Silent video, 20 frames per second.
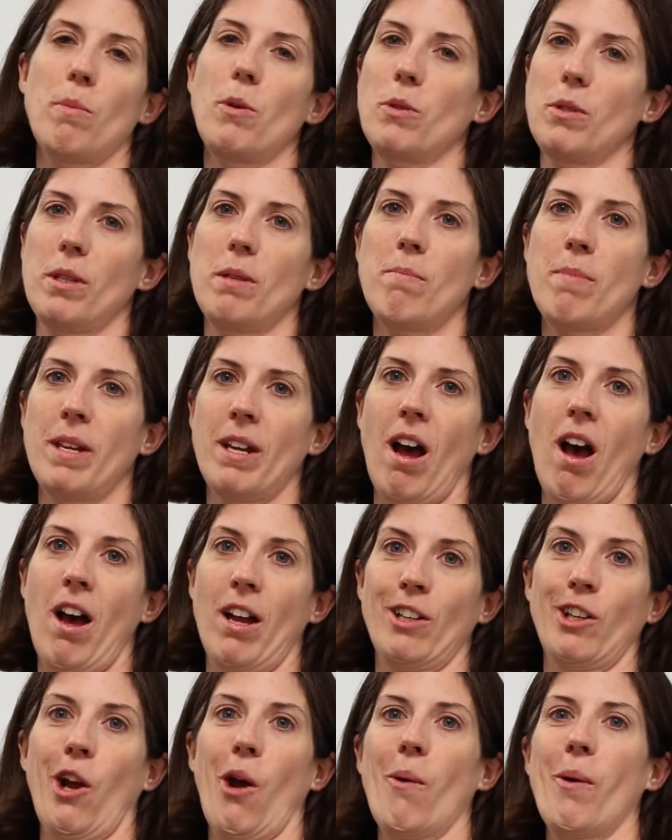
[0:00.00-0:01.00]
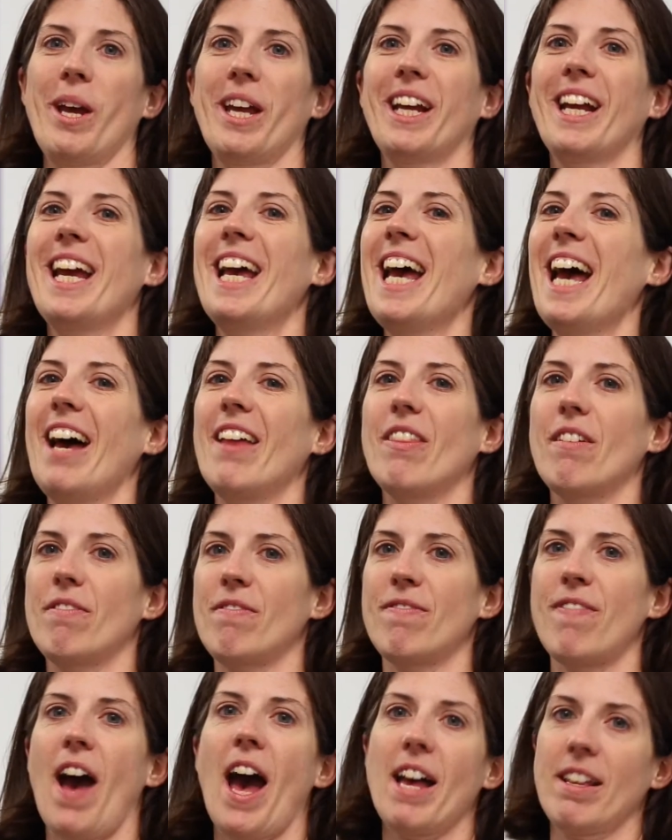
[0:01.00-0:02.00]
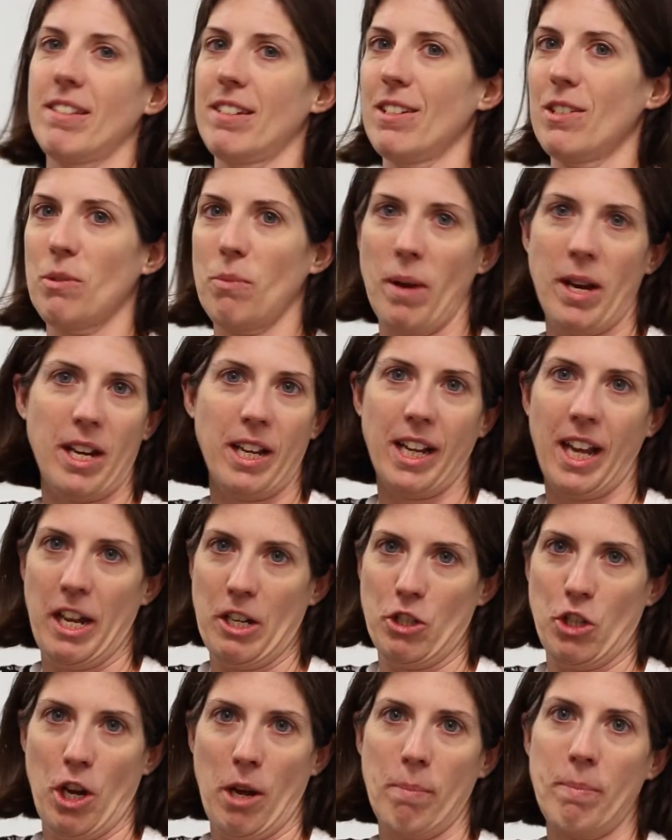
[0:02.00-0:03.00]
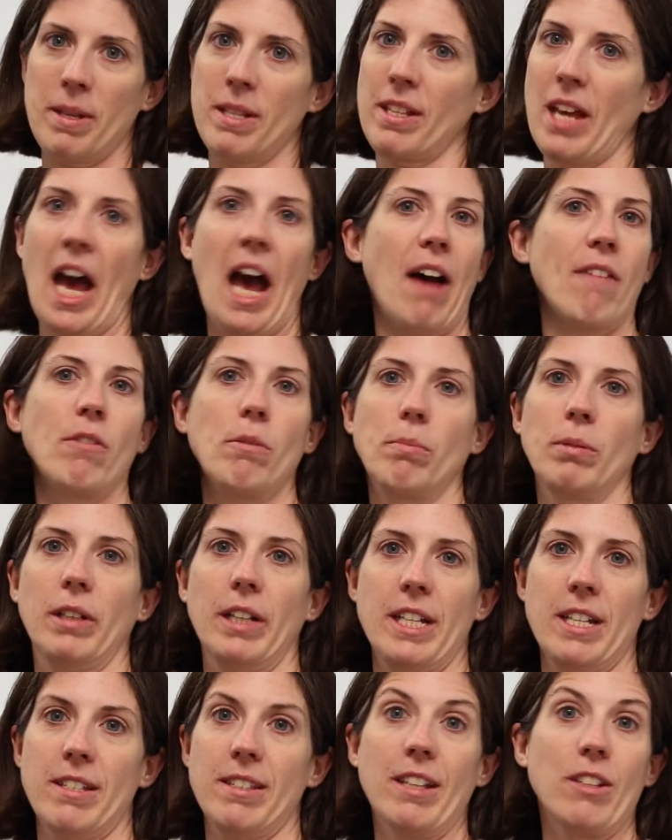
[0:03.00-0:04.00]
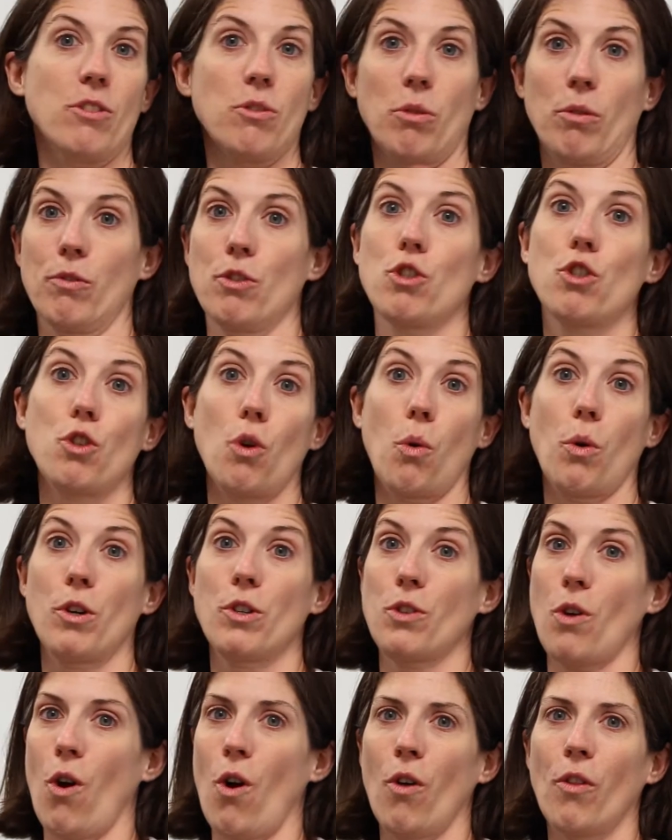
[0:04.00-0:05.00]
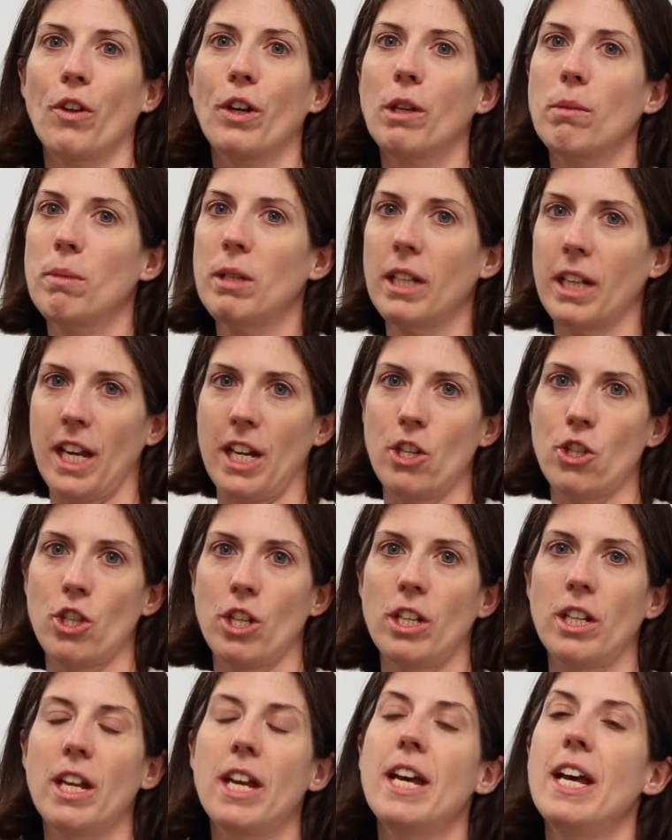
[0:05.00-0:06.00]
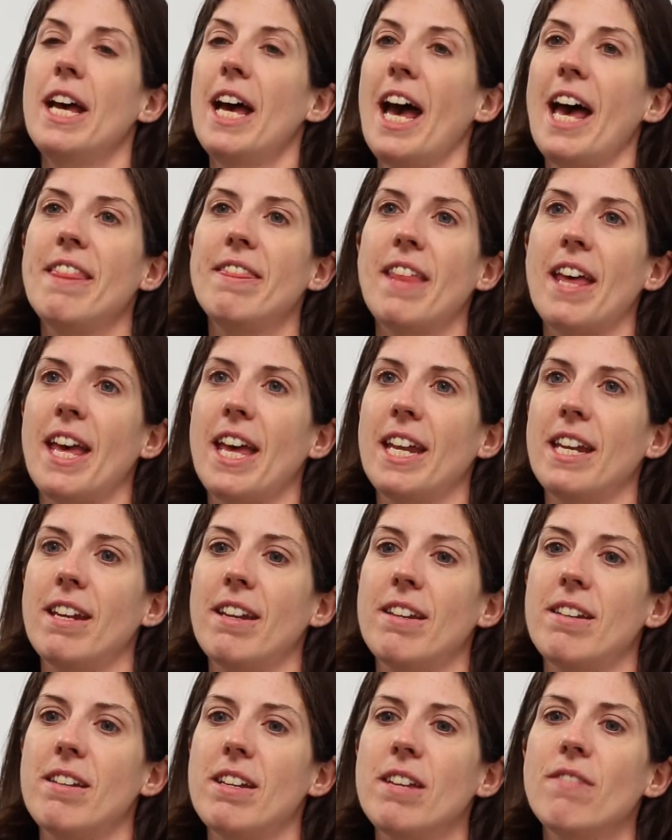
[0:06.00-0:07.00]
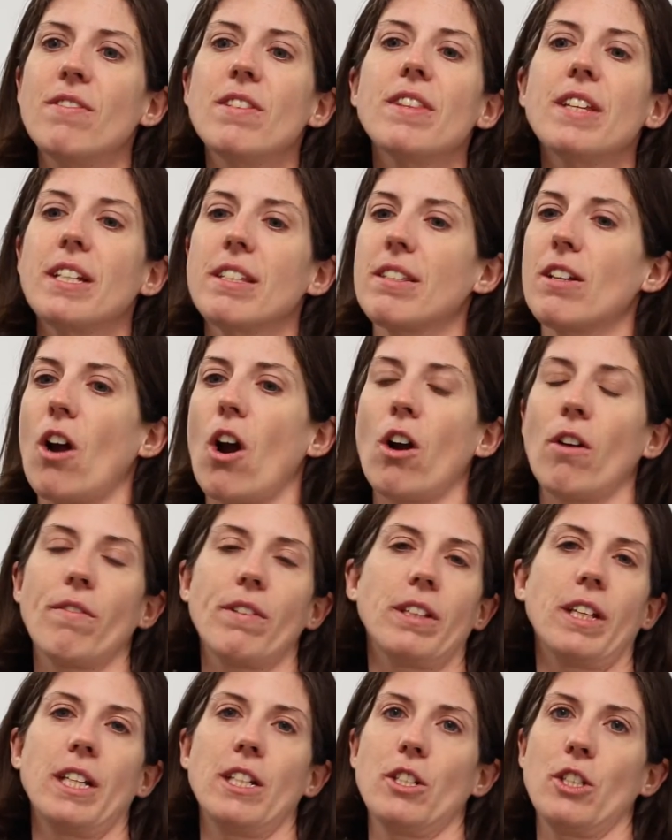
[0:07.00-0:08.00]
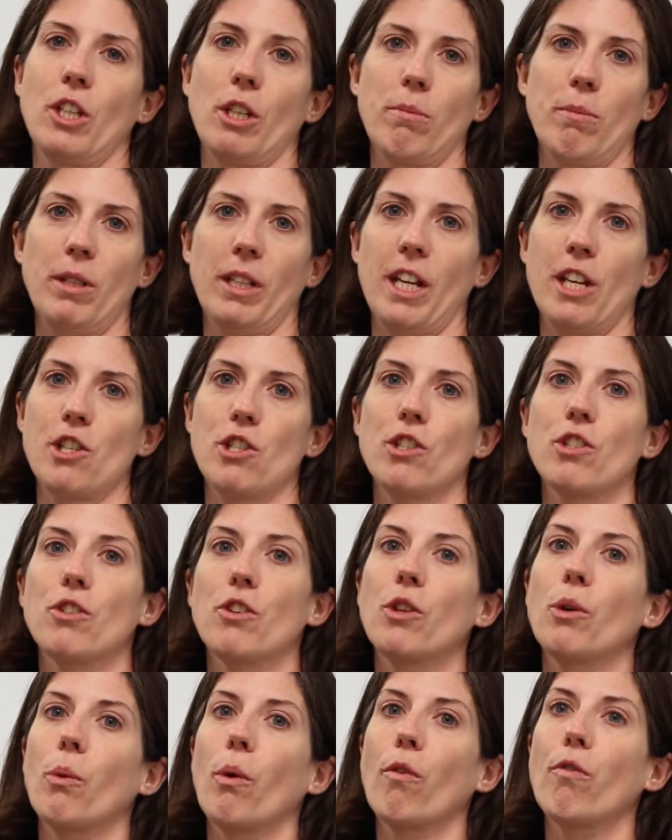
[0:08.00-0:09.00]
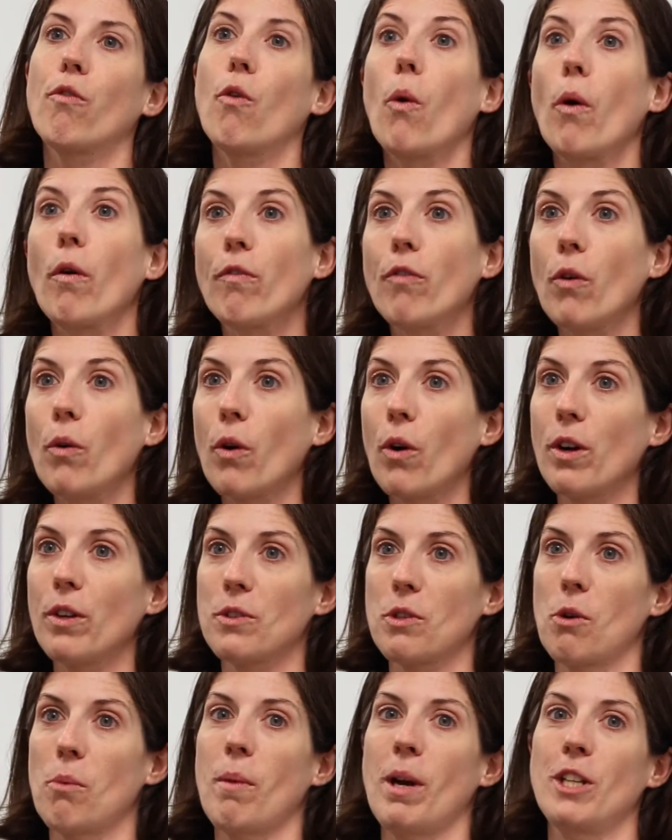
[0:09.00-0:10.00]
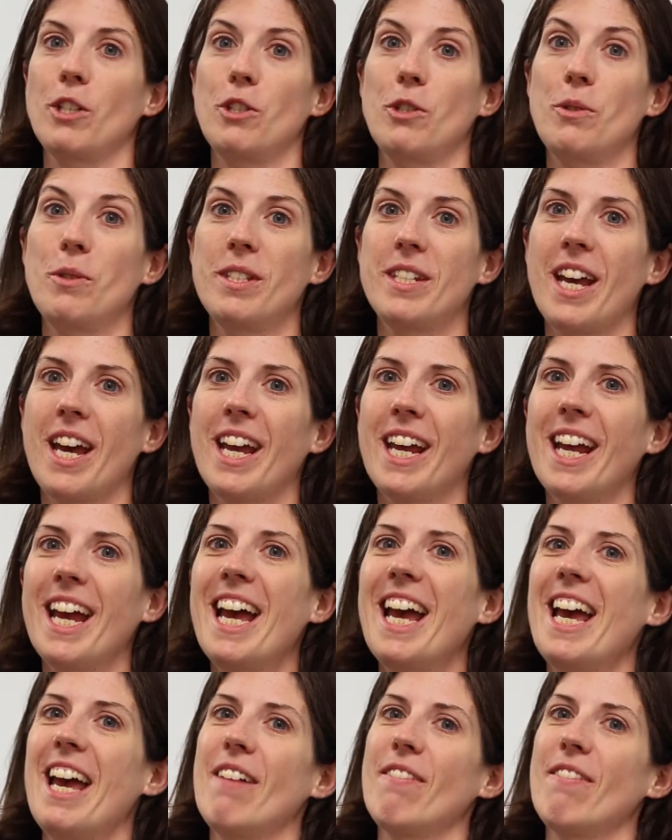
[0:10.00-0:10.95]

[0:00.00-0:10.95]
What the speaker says: has mostly been ongoing, and the fastest way to catch up is have a place that sort of stores all the communication and then even things that aren't related to communication. So there were 4 phone calls home on Tuesday.